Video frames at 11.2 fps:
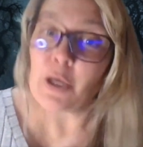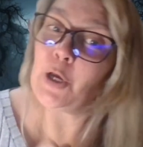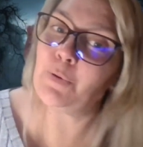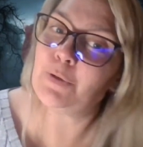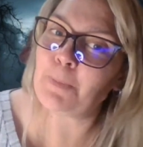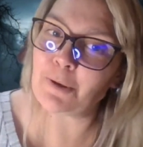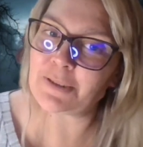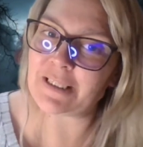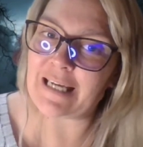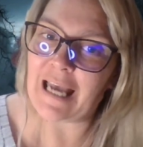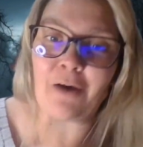who was
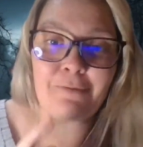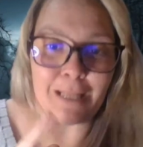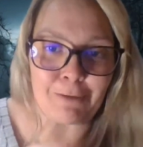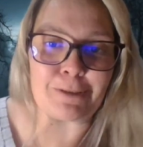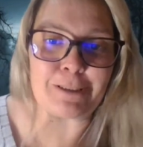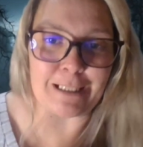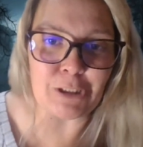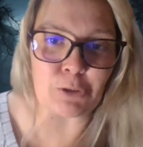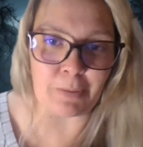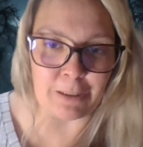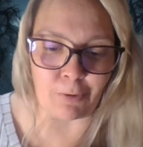posting how they would
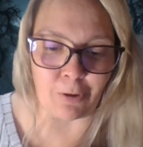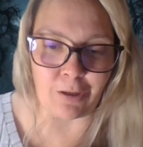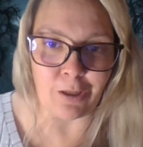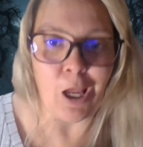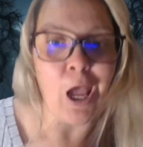teach people